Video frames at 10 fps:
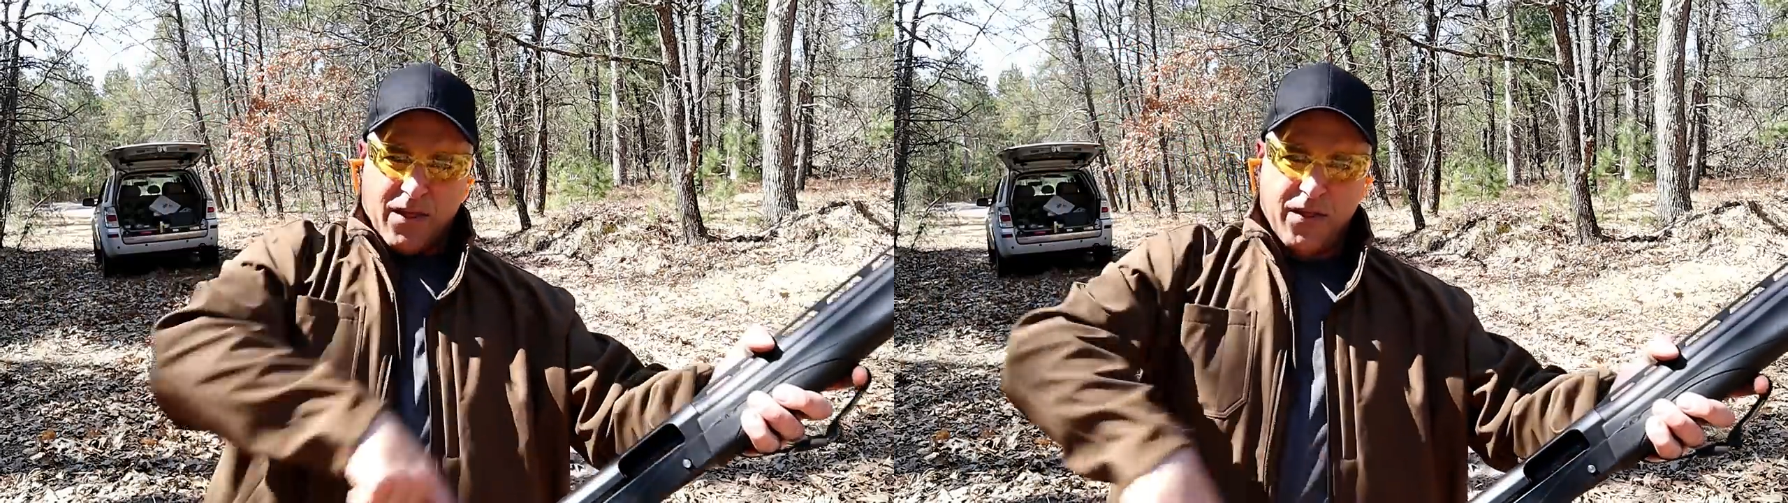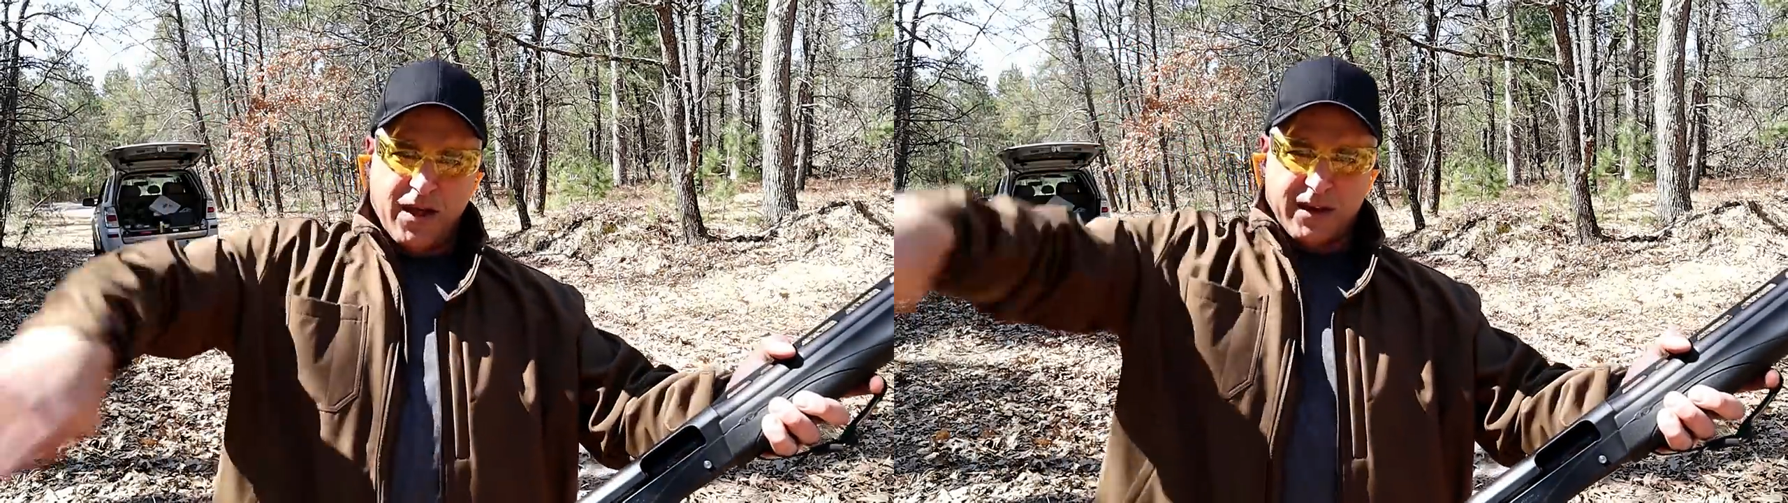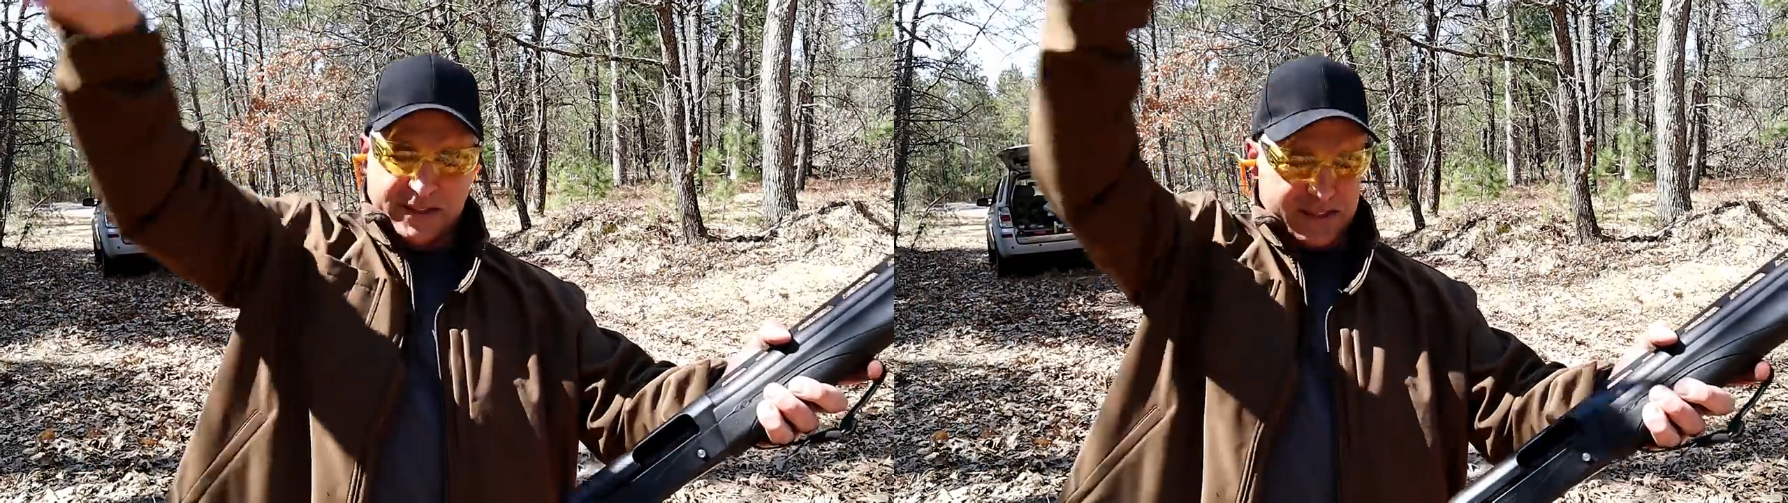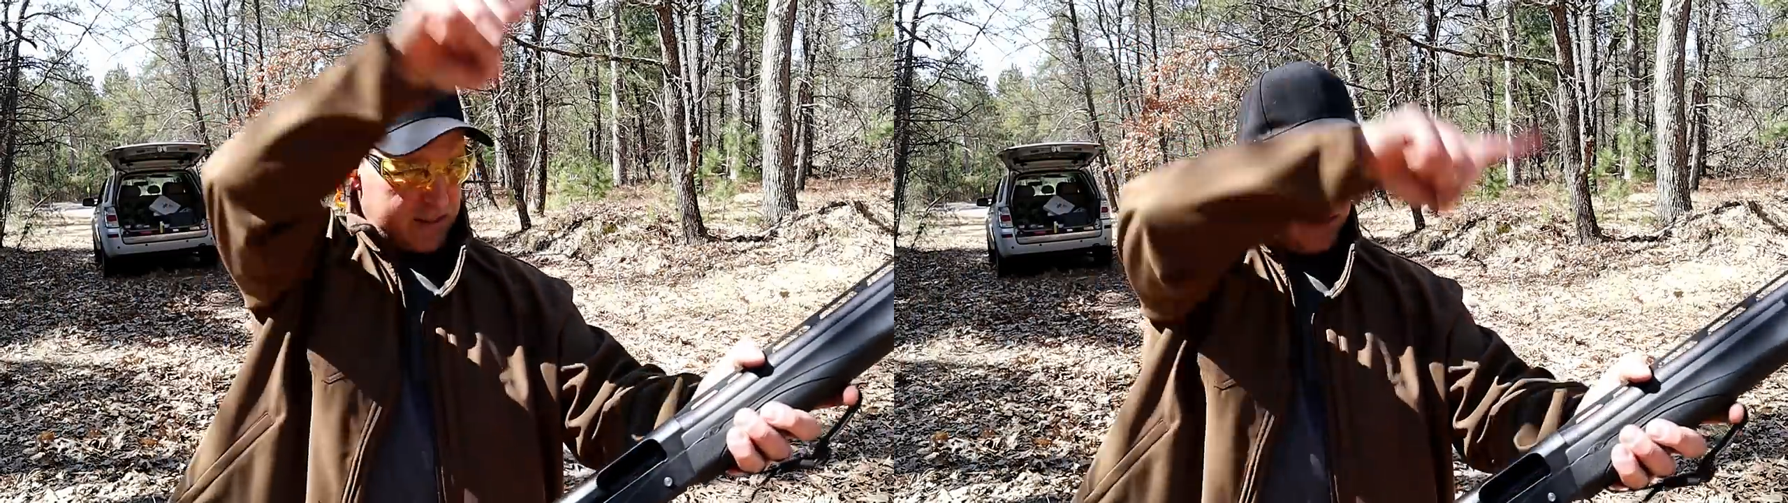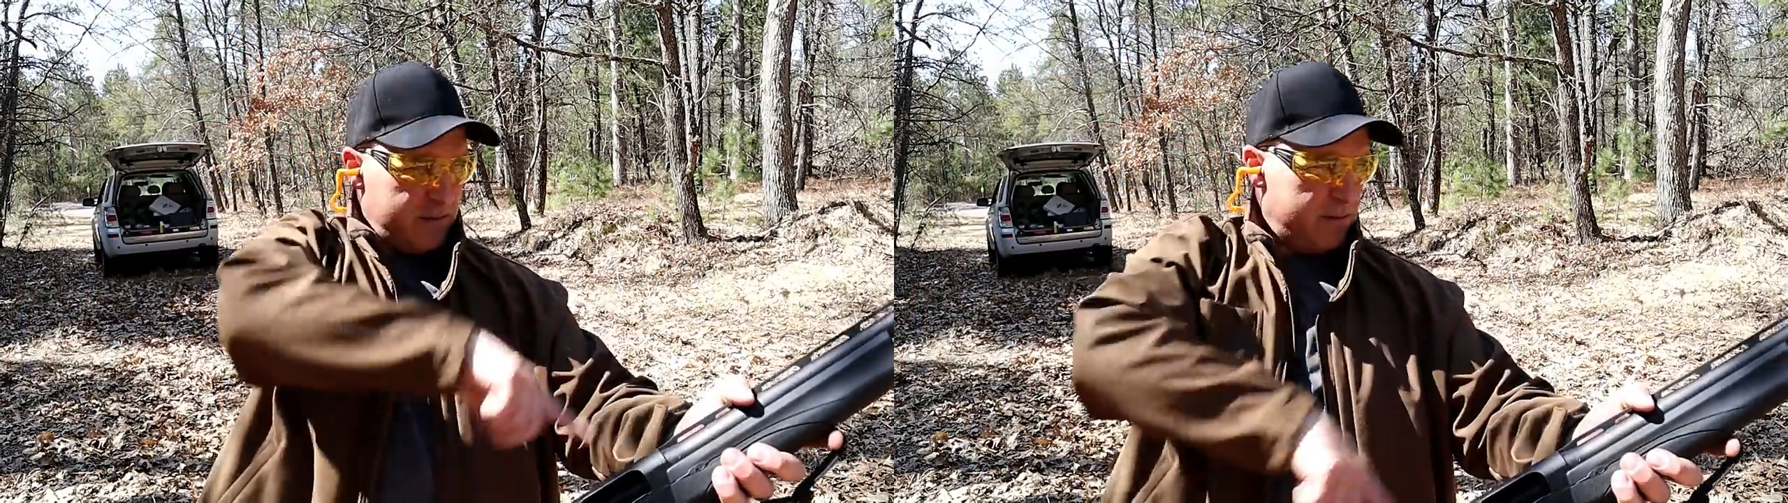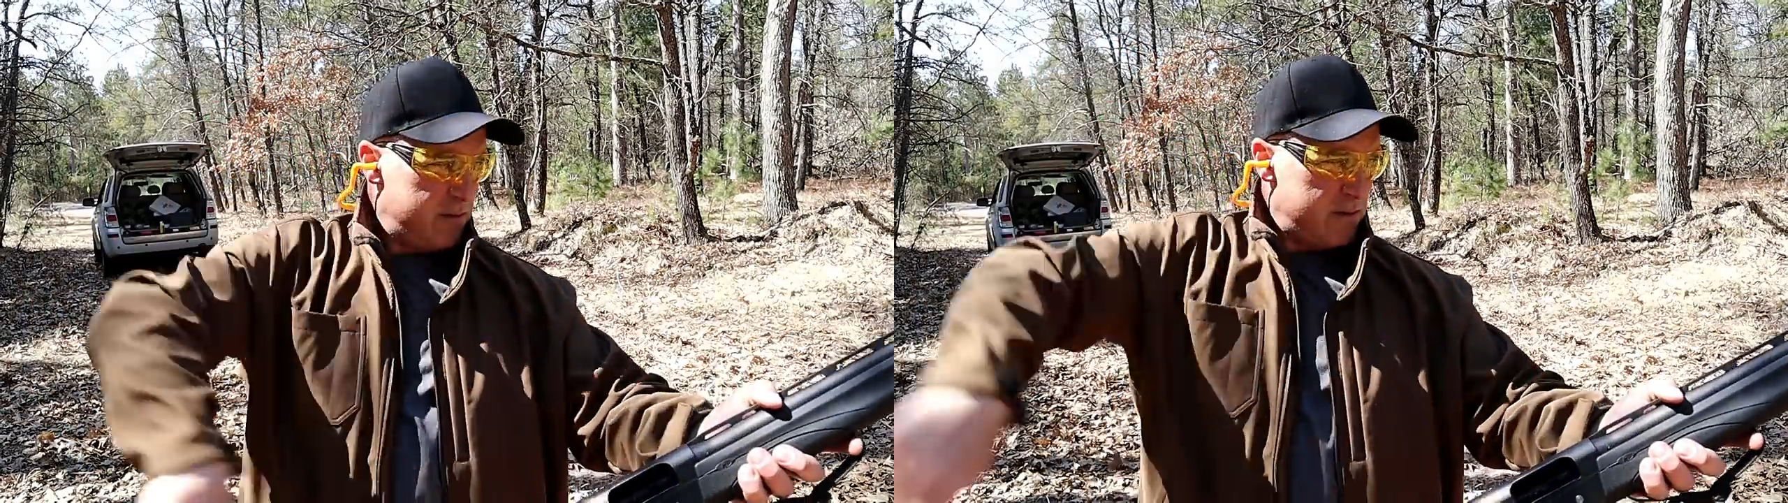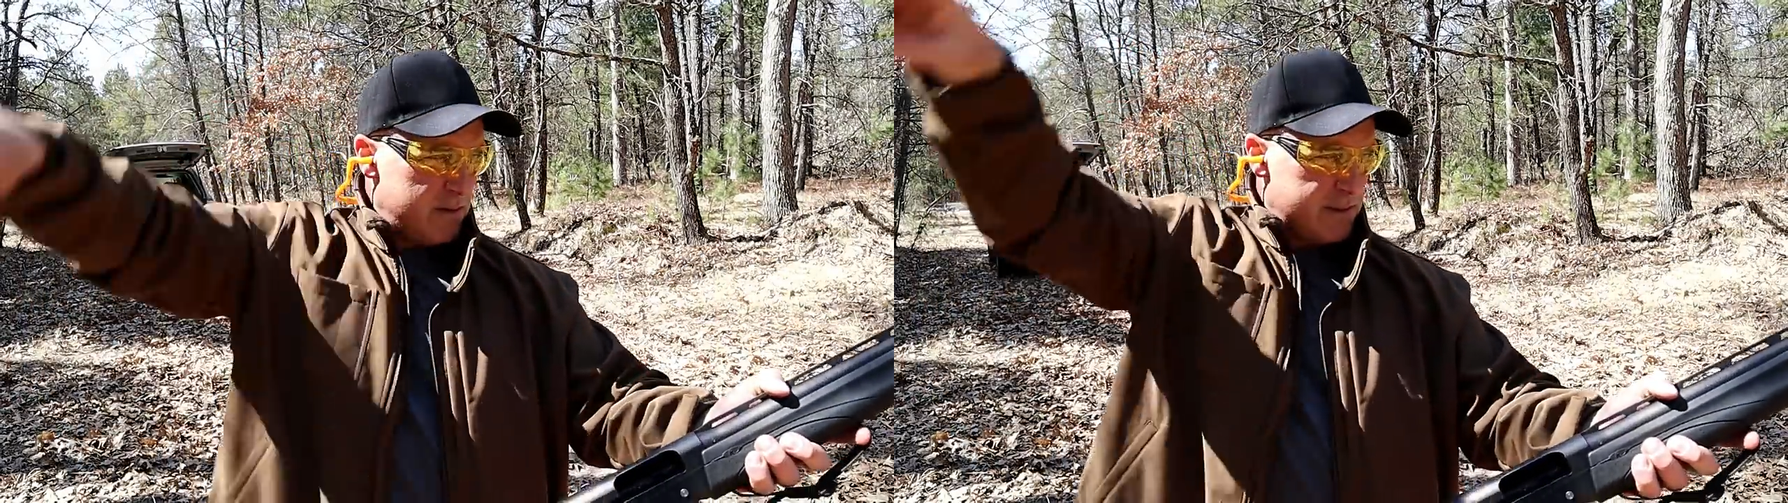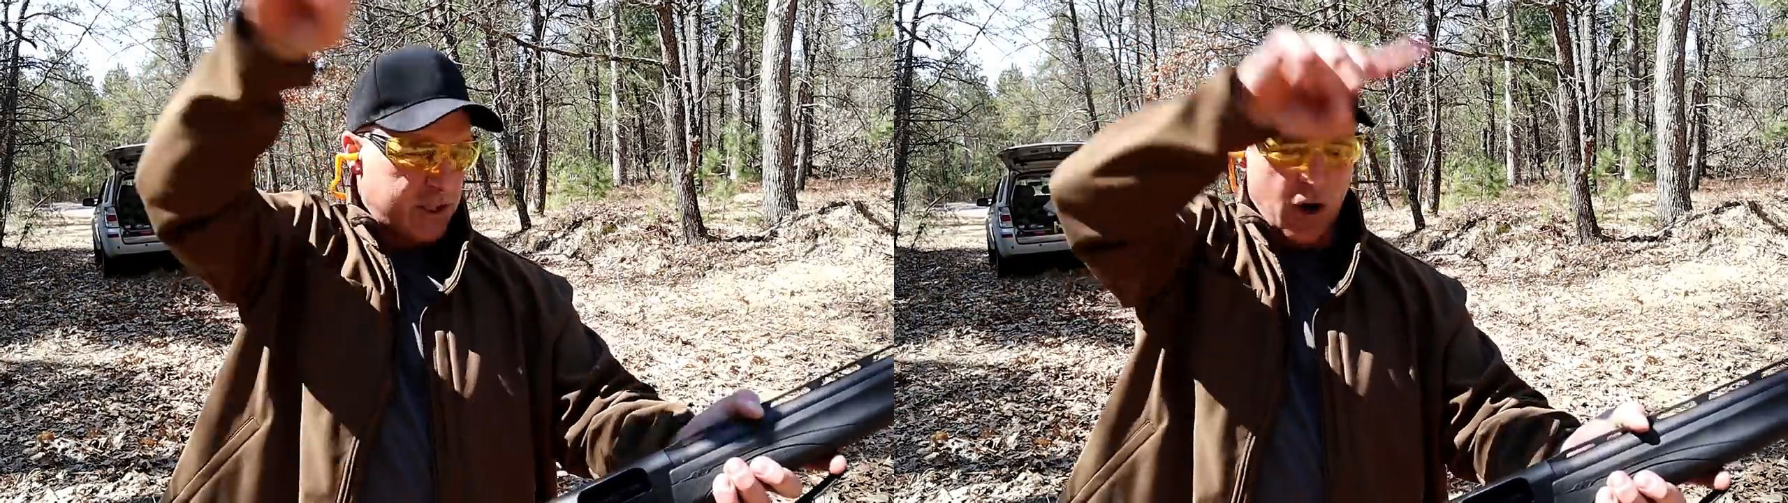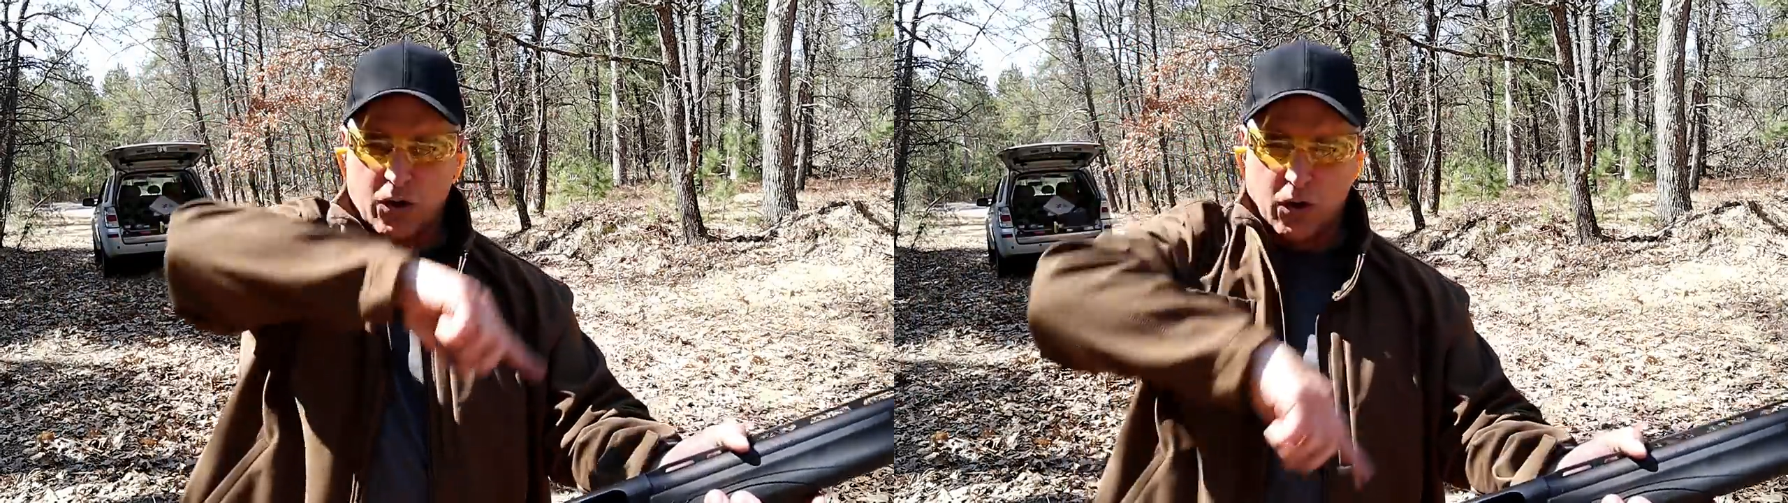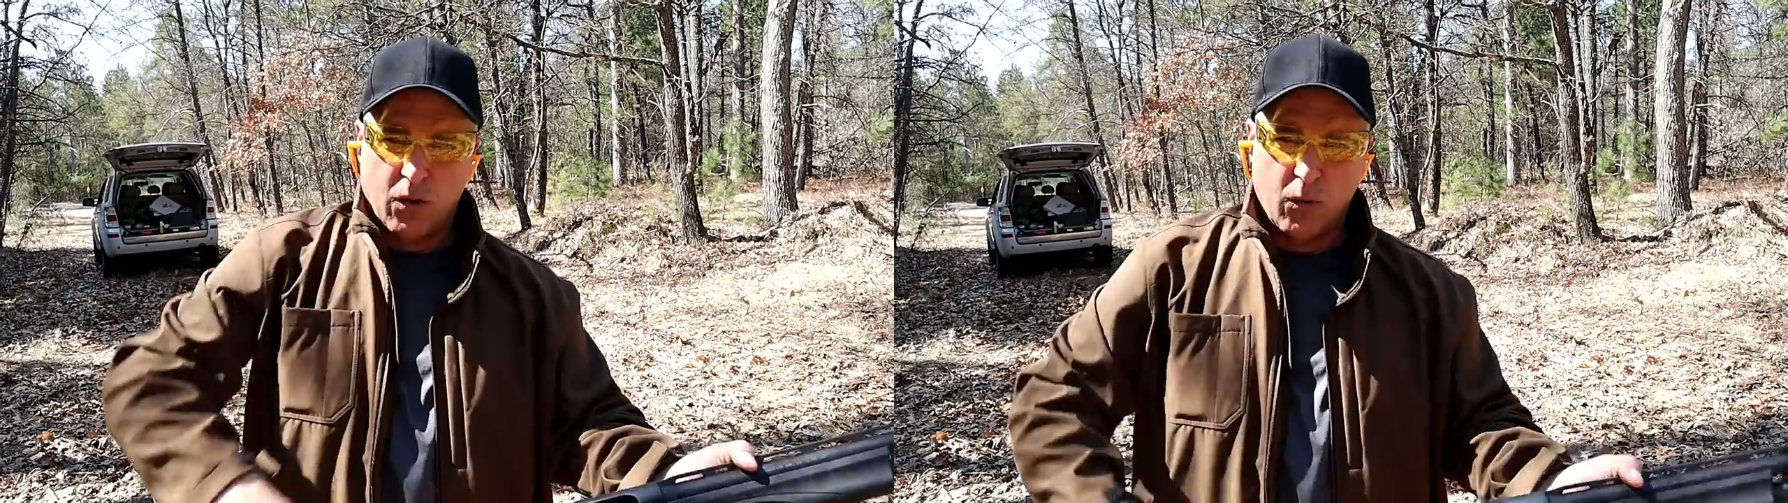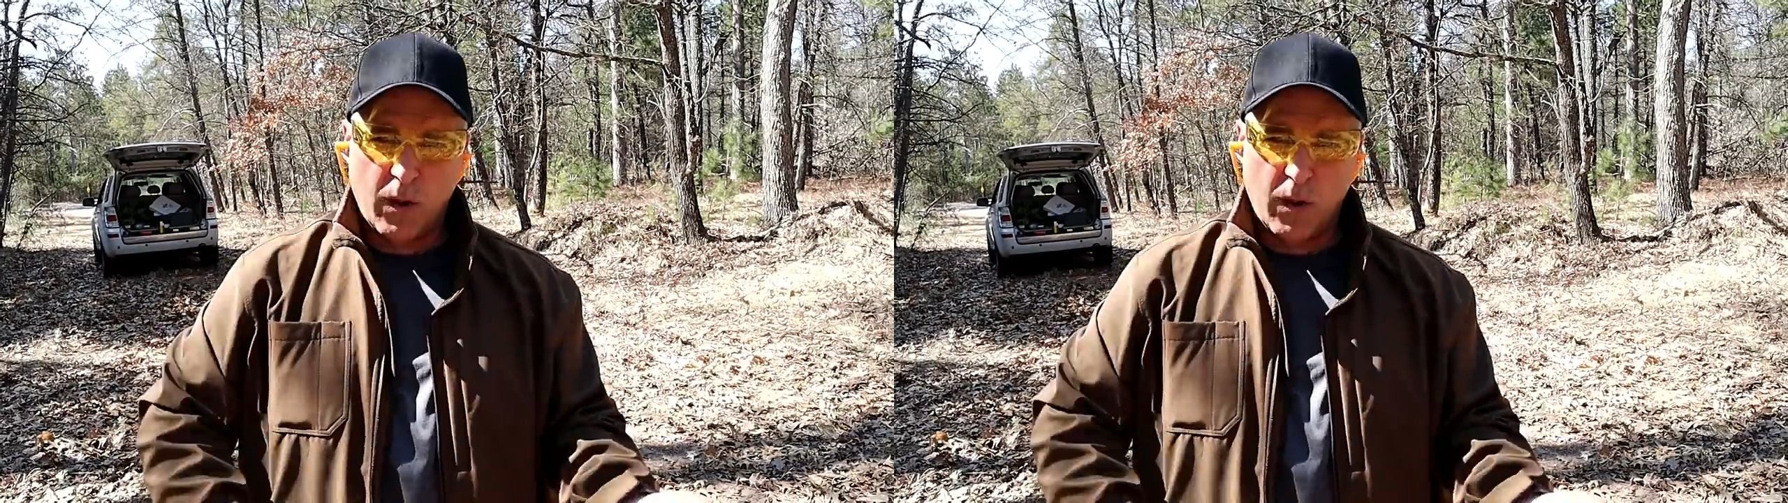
this circle,